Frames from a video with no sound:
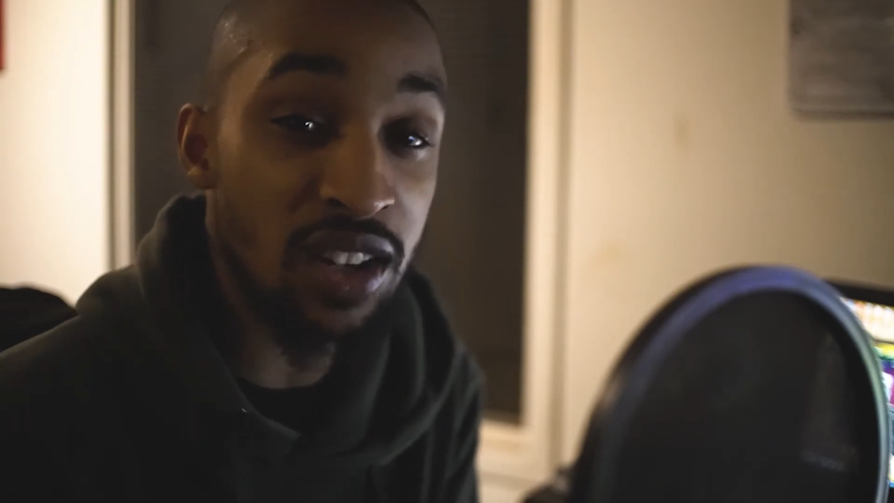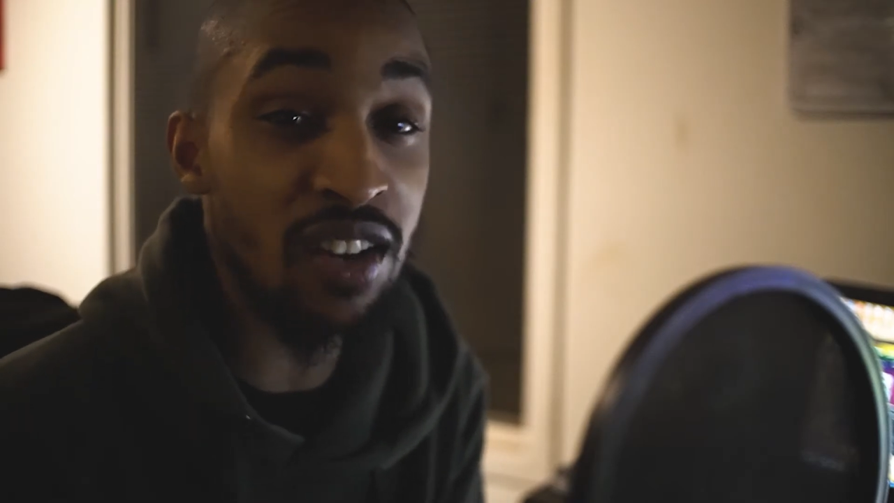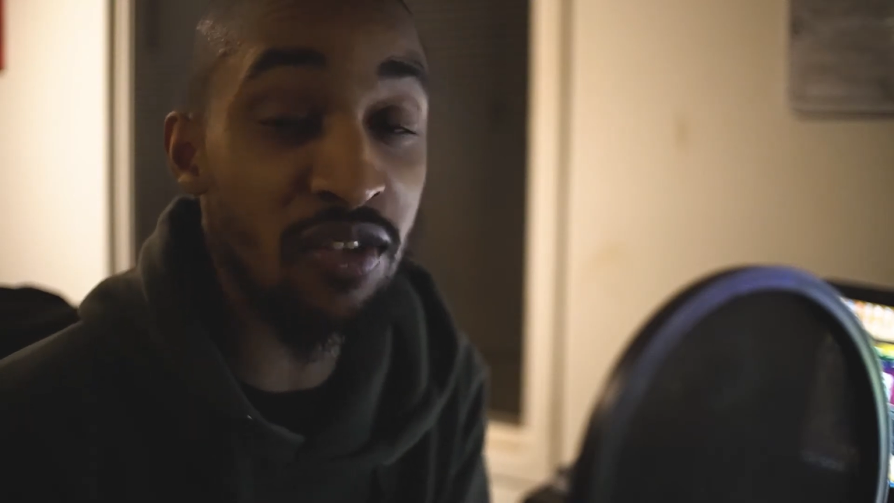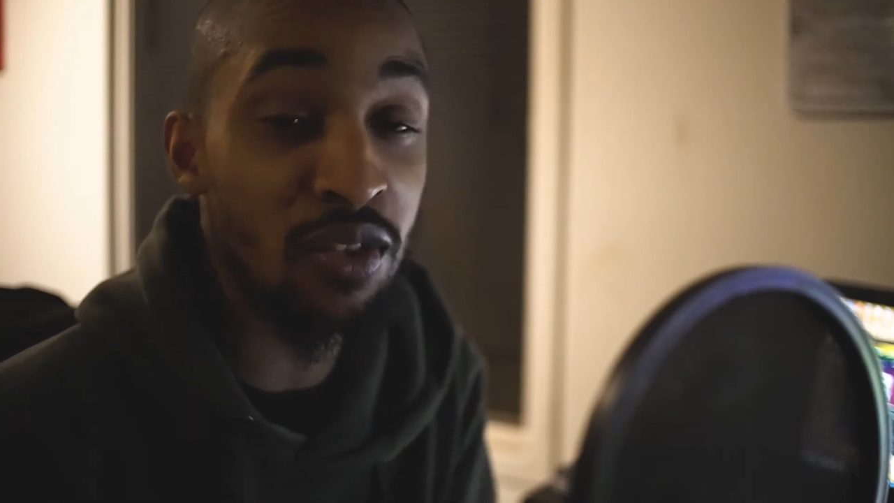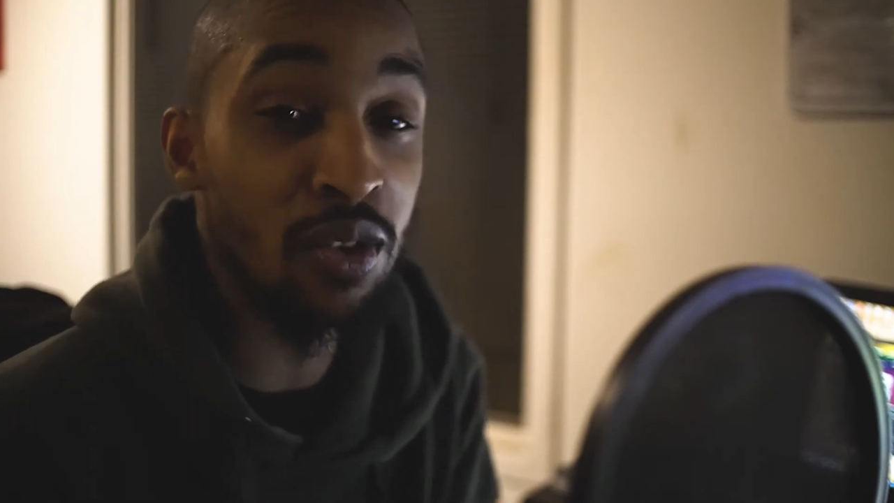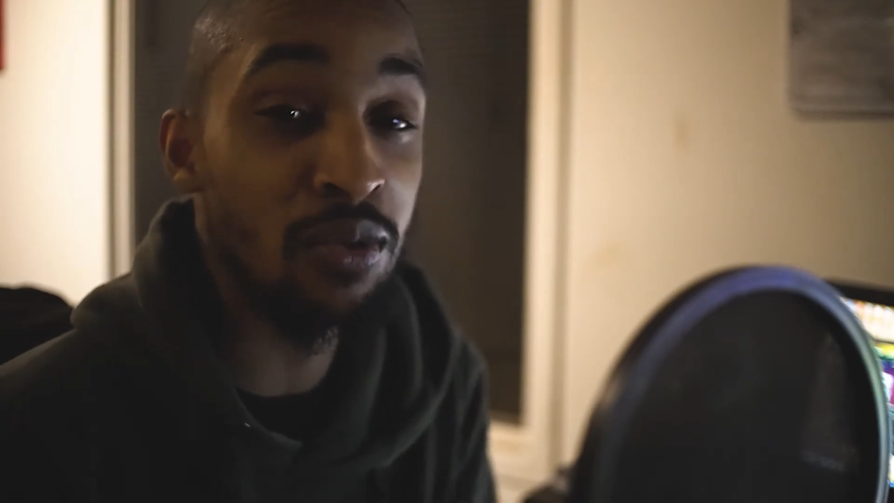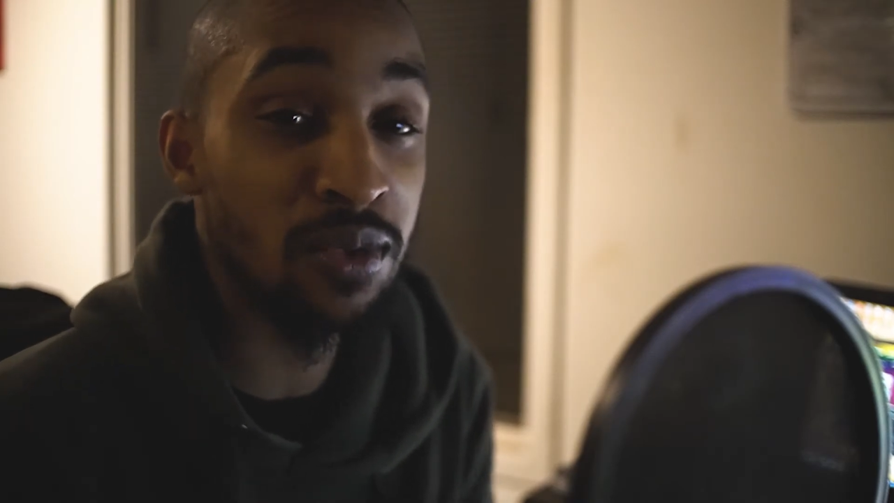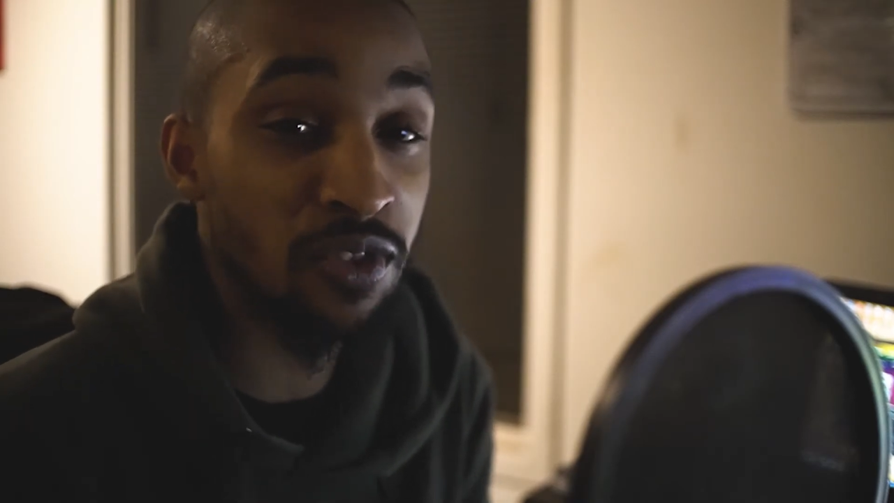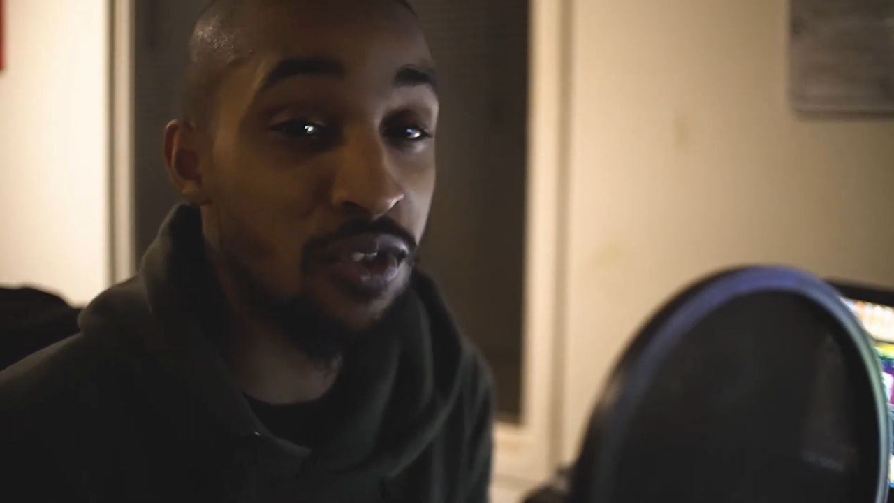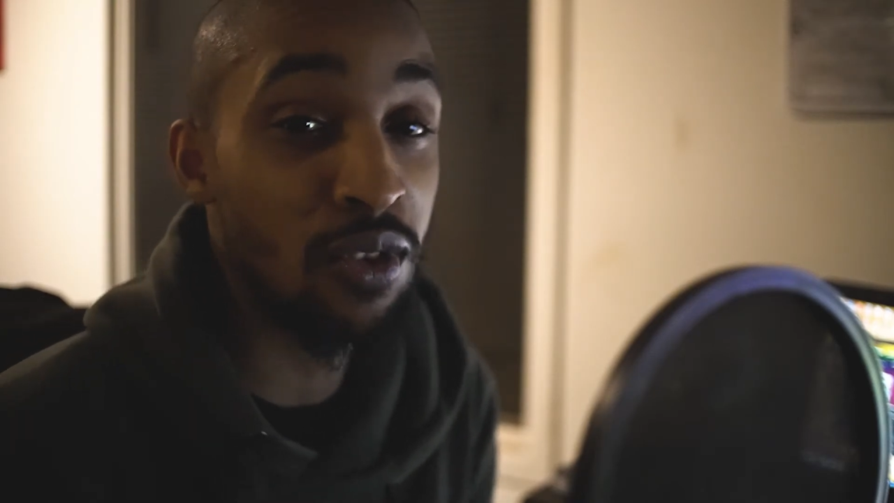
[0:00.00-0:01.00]
that
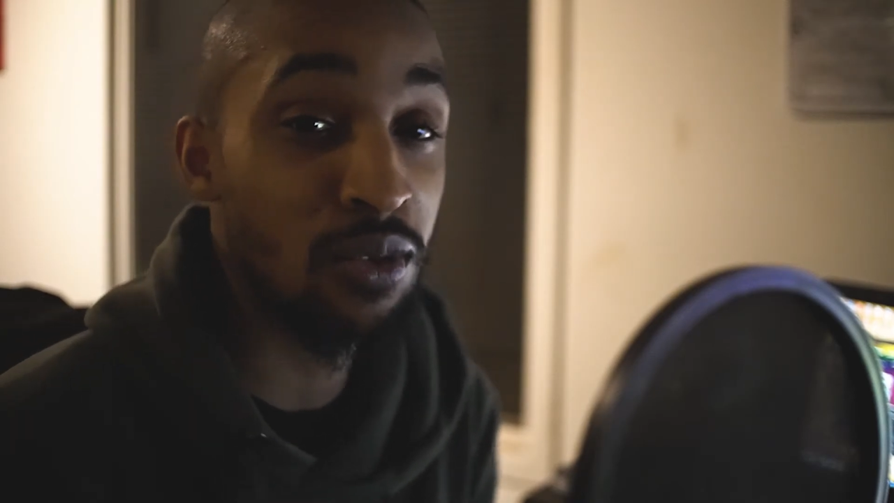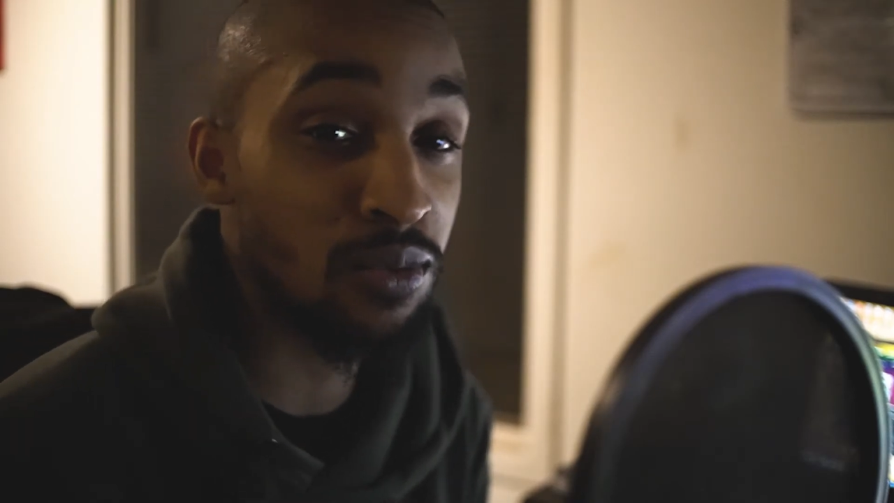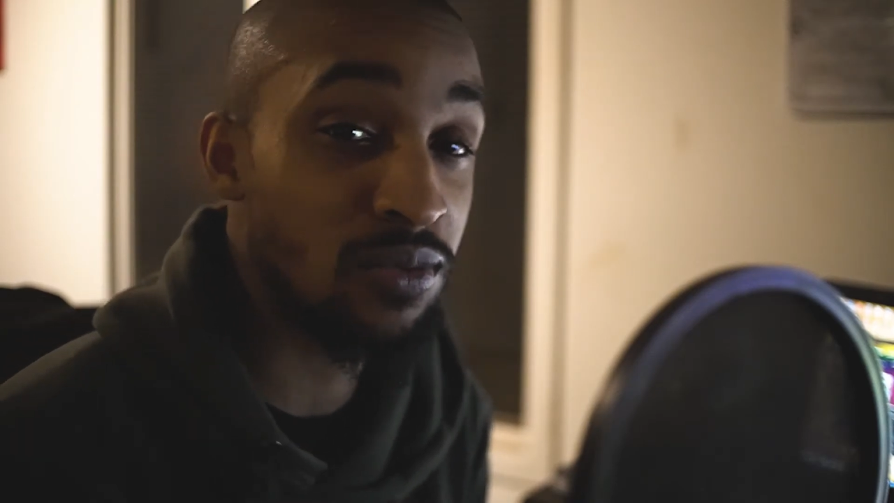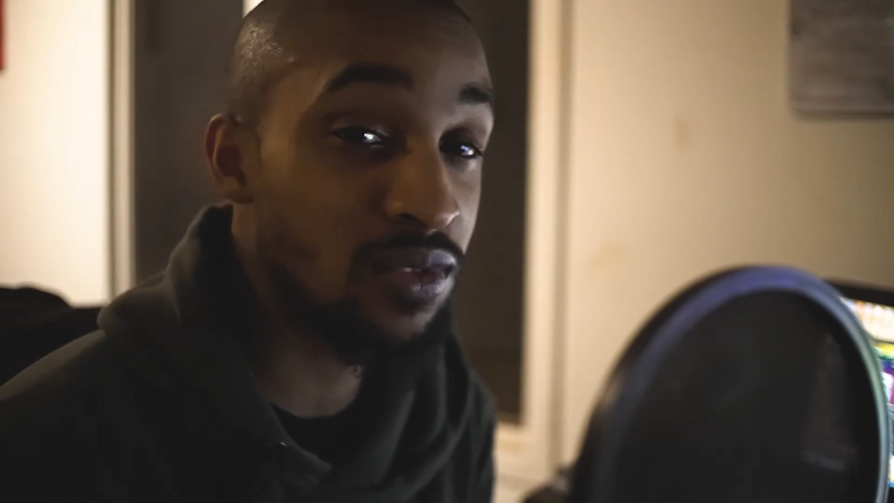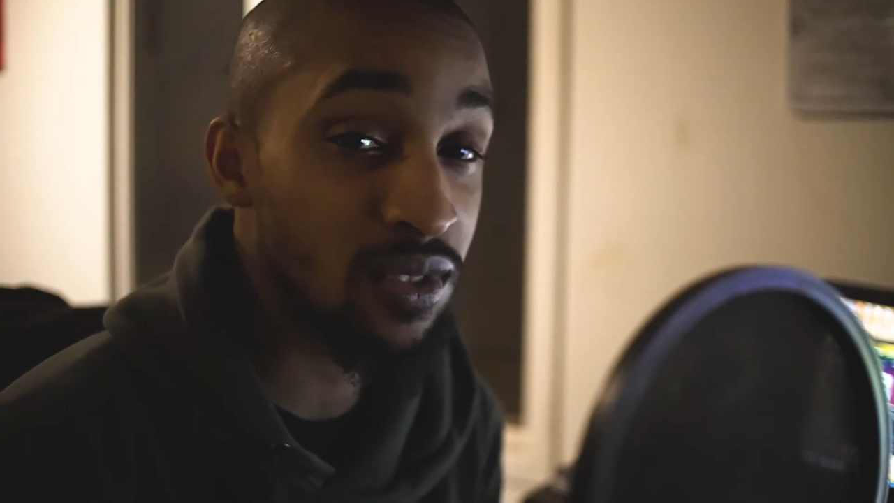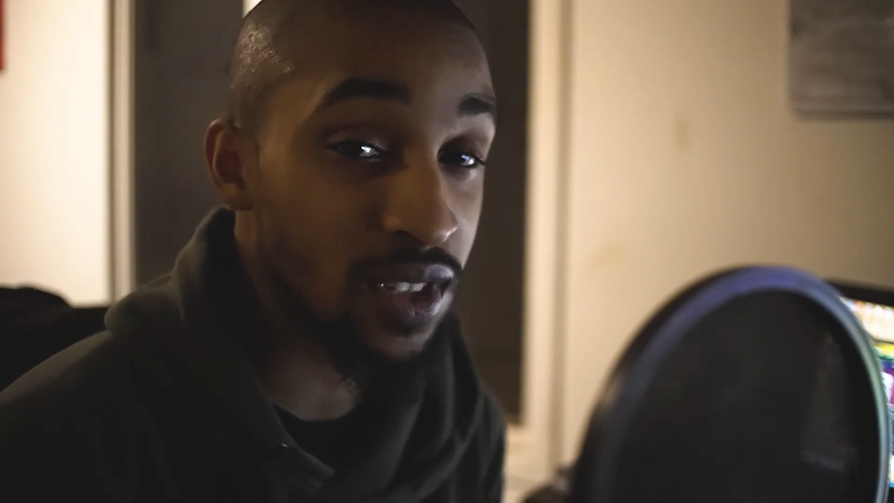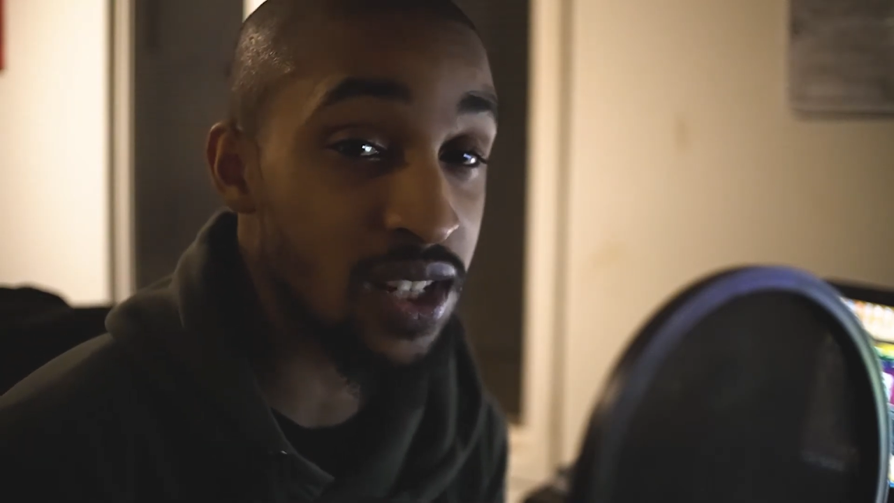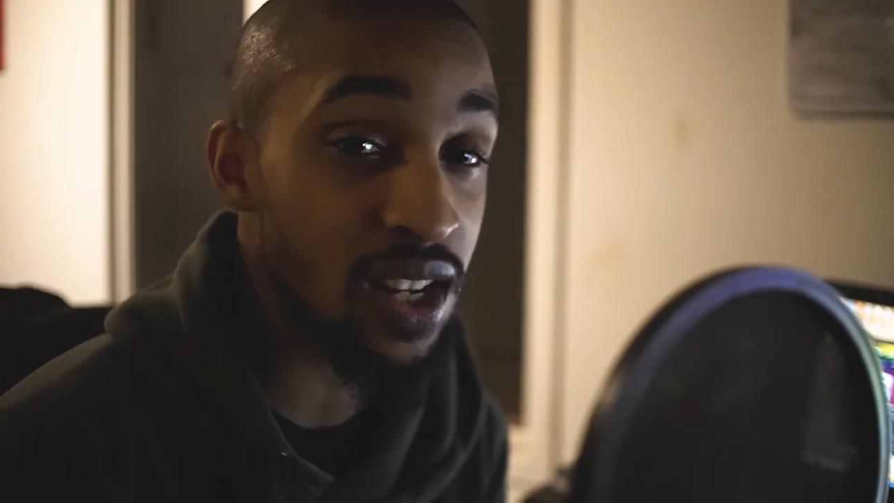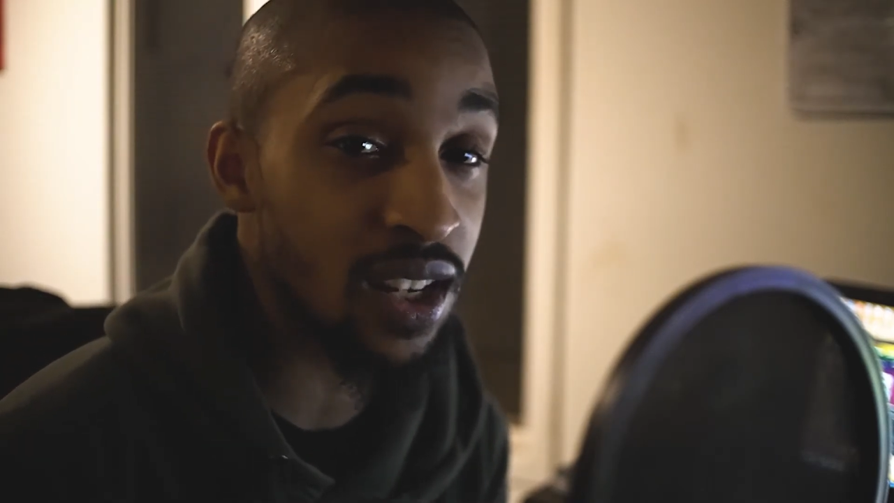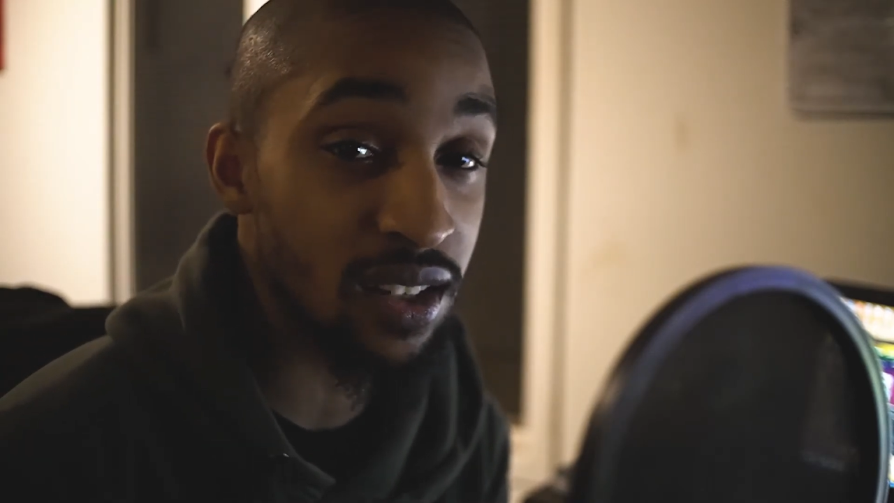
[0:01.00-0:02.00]
for a
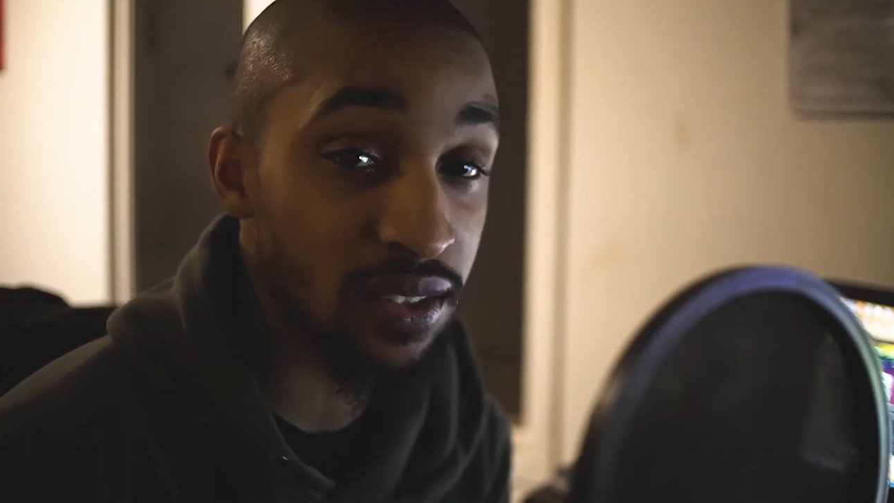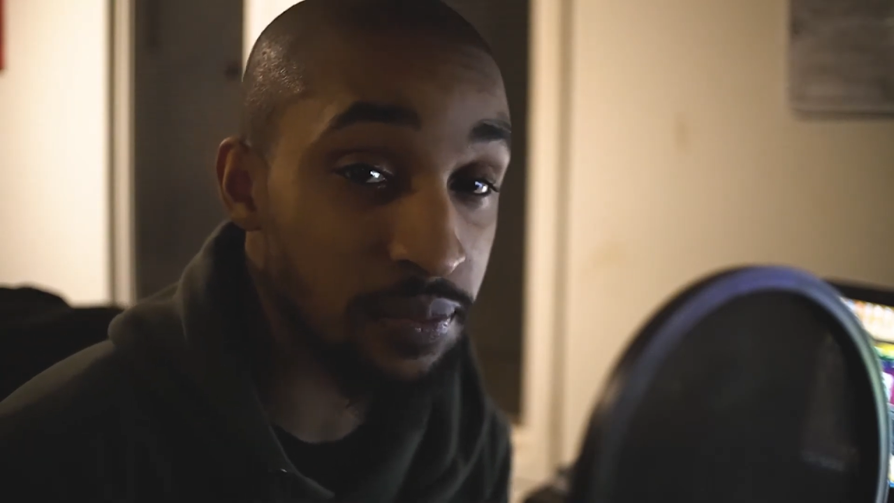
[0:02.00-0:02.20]
second.